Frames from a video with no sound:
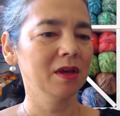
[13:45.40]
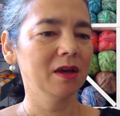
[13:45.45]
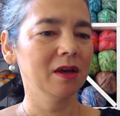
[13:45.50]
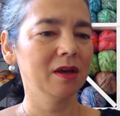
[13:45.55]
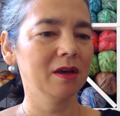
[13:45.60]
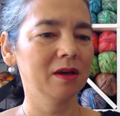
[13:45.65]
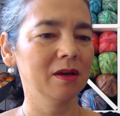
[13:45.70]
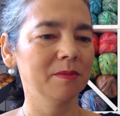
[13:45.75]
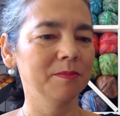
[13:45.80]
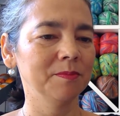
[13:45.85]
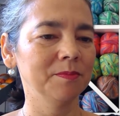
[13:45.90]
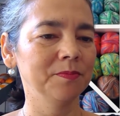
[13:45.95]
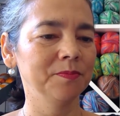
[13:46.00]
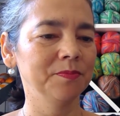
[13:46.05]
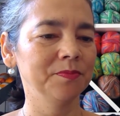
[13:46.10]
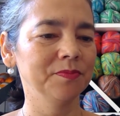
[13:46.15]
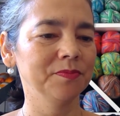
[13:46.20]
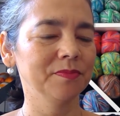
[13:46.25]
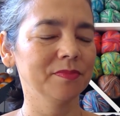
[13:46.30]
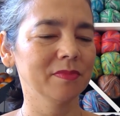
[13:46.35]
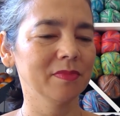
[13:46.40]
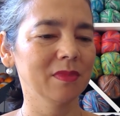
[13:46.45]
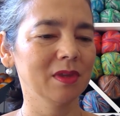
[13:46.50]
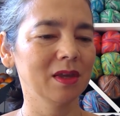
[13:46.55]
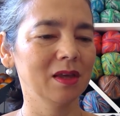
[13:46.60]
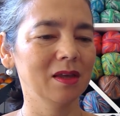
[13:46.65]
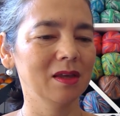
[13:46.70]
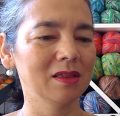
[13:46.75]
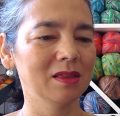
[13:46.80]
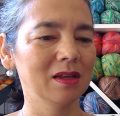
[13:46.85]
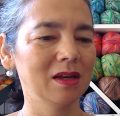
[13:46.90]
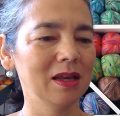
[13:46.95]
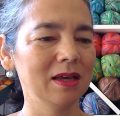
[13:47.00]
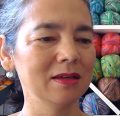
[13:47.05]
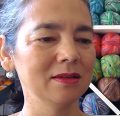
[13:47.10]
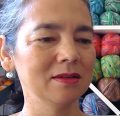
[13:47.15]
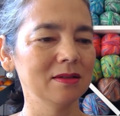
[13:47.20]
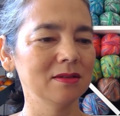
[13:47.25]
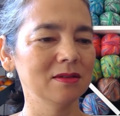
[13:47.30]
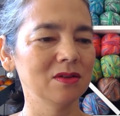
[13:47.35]
The
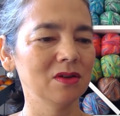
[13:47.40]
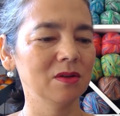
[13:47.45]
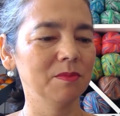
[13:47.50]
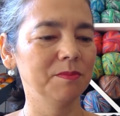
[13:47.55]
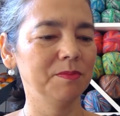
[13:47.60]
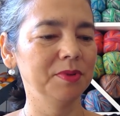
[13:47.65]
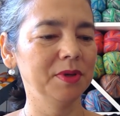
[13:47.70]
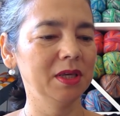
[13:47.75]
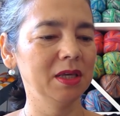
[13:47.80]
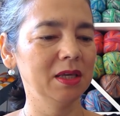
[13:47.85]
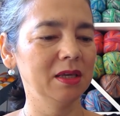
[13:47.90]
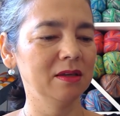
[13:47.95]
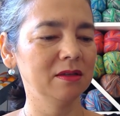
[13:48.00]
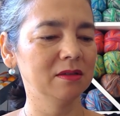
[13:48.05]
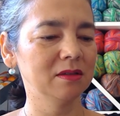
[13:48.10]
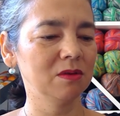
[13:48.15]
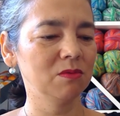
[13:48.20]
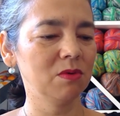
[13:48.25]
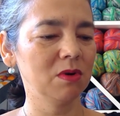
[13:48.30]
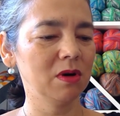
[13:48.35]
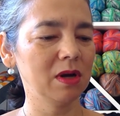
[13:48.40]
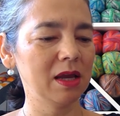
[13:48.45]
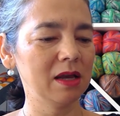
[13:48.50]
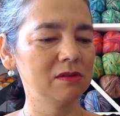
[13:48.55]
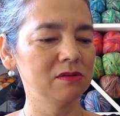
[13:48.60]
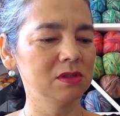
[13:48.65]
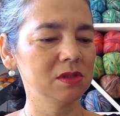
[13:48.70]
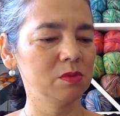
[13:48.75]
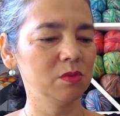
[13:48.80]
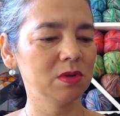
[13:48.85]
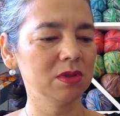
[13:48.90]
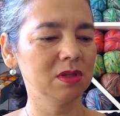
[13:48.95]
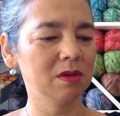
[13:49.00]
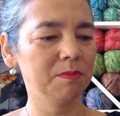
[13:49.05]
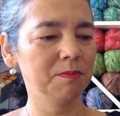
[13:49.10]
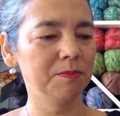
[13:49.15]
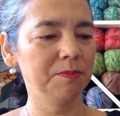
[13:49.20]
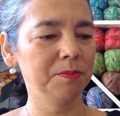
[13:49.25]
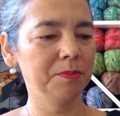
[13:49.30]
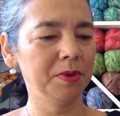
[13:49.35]
lace is not a bee. So what else was a
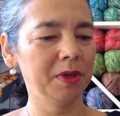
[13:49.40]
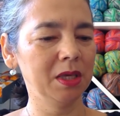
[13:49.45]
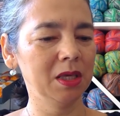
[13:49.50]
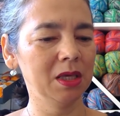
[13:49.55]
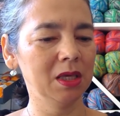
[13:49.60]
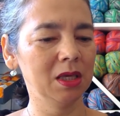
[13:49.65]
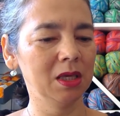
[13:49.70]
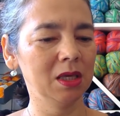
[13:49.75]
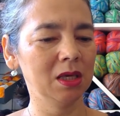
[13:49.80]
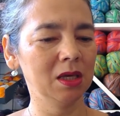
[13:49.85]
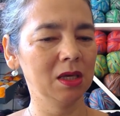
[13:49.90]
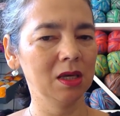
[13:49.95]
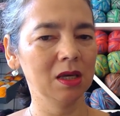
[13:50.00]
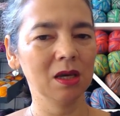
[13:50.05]
bee?